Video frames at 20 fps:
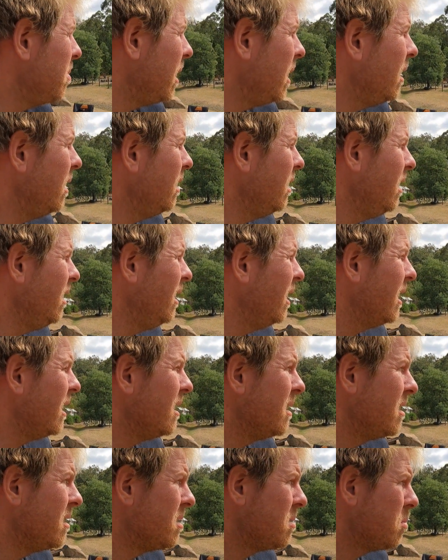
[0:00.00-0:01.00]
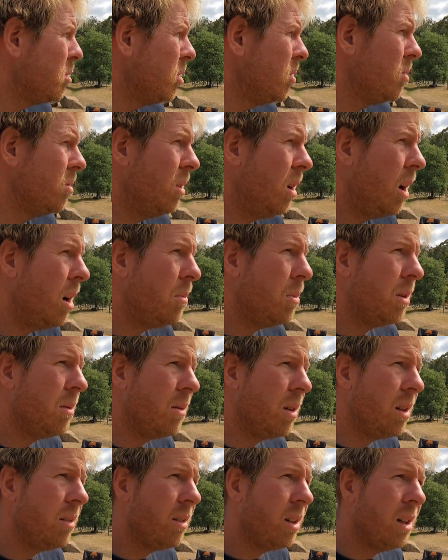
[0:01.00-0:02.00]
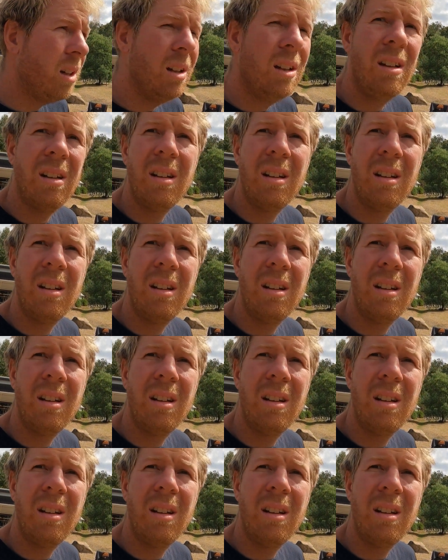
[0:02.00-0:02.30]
but yeah, small hybrid, whatever,